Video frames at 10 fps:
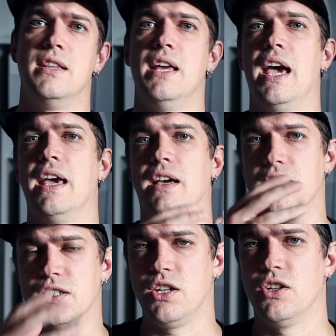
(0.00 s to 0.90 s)
they
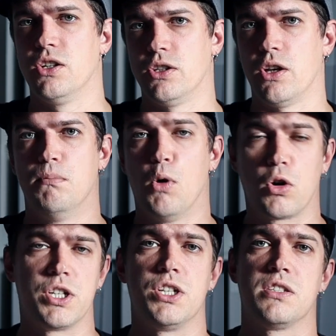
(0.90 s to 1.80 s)
considered
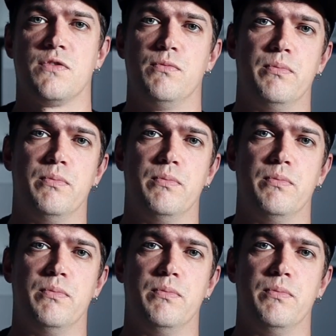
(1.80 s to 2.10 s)
mortgages